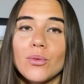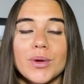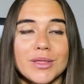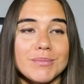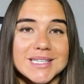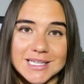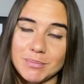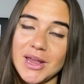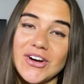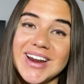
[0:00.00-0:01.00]
with a missing
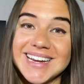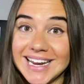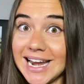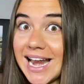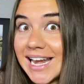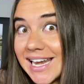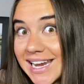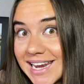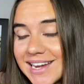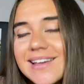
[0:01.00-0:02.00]
period in
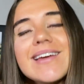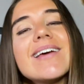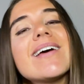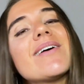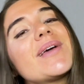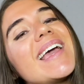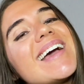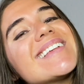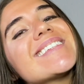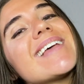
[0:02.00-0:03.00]
need. Okay
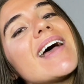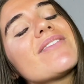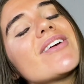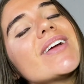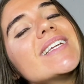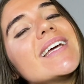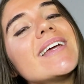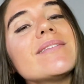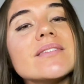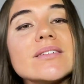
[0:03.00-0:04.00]
guys, have a great day.